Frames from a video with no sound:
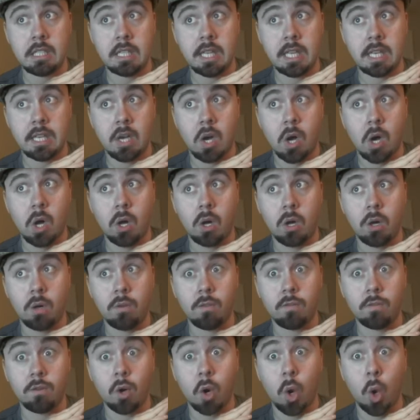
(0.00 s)
They call
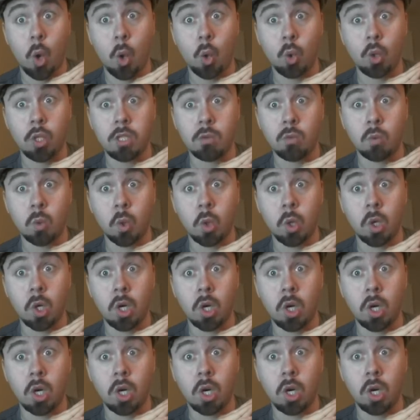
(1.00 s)
for holy war
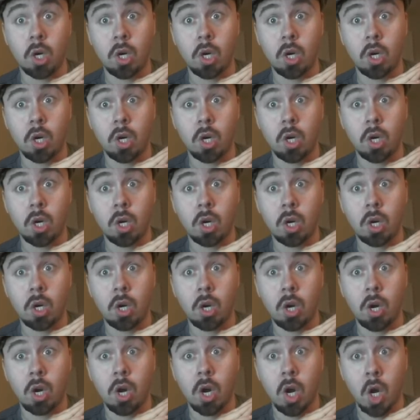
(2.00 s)

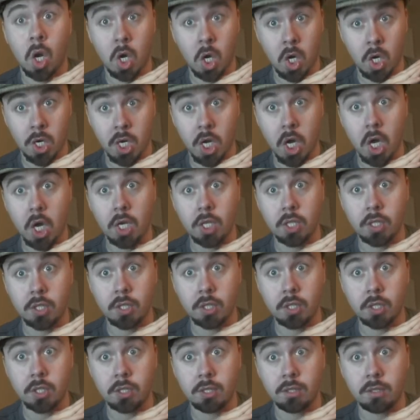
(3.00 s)
on
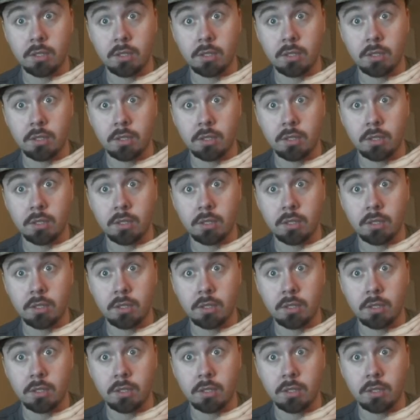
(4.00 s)
us.